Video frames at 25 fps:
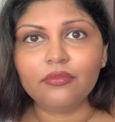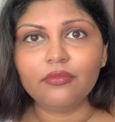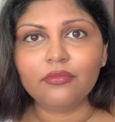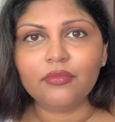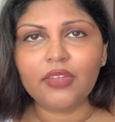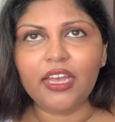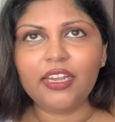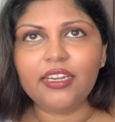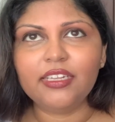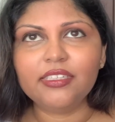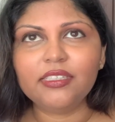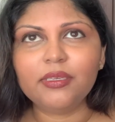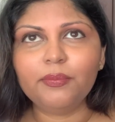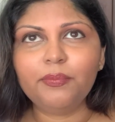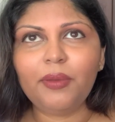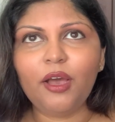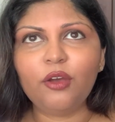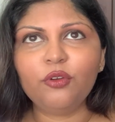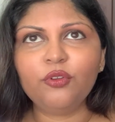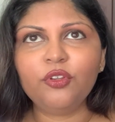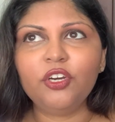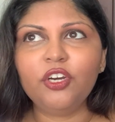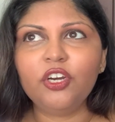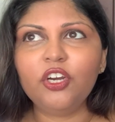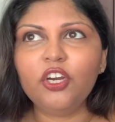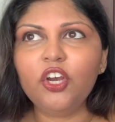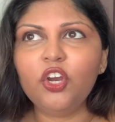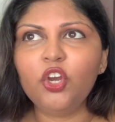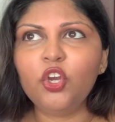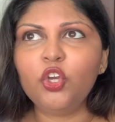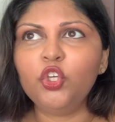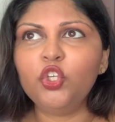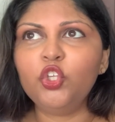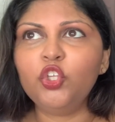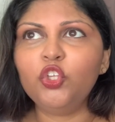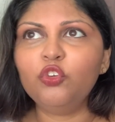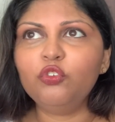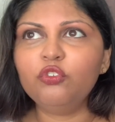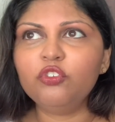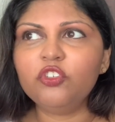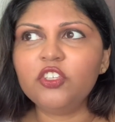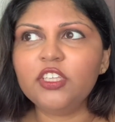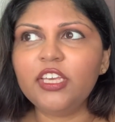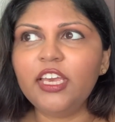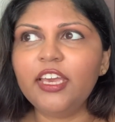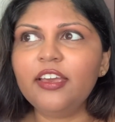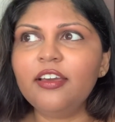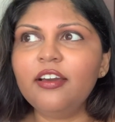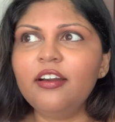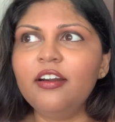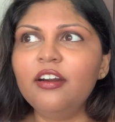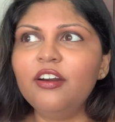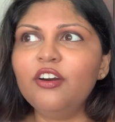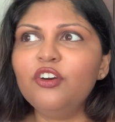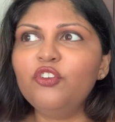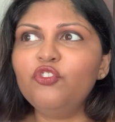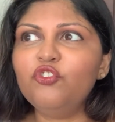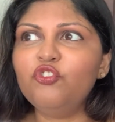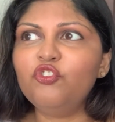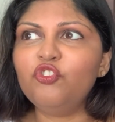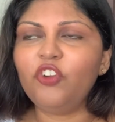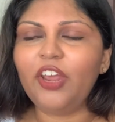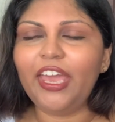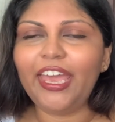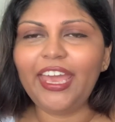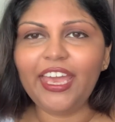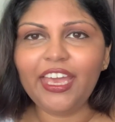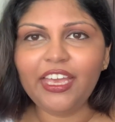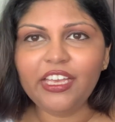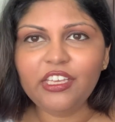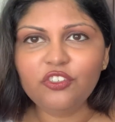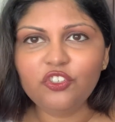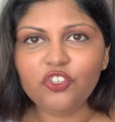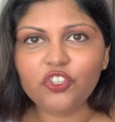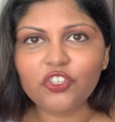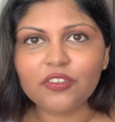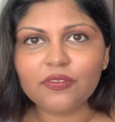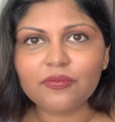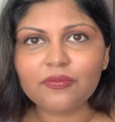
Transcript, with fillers: And it's about her using her rage